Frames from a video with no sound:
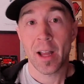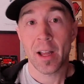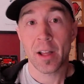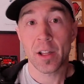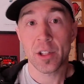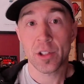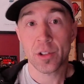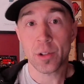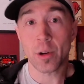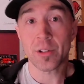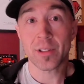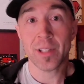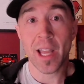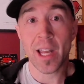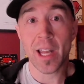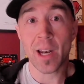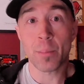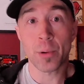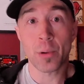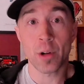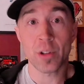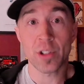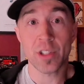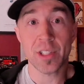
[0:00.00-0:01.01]
Strokes gained
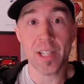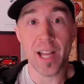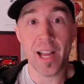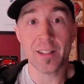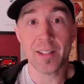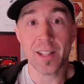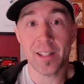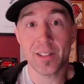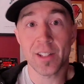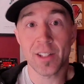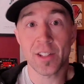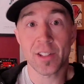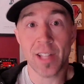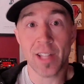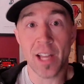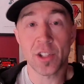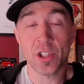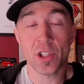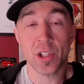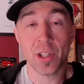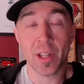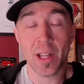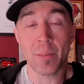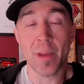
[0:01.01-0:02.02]
approach stats is
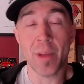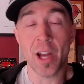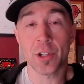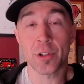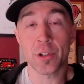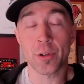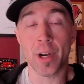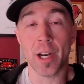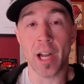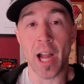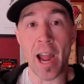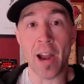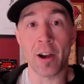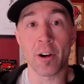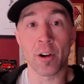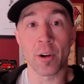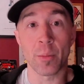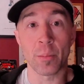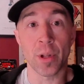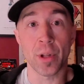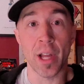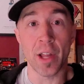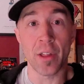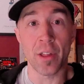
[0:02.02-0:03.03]
essentially measuring iron
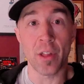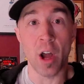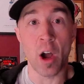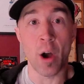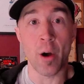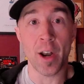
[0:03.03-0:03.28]
play though,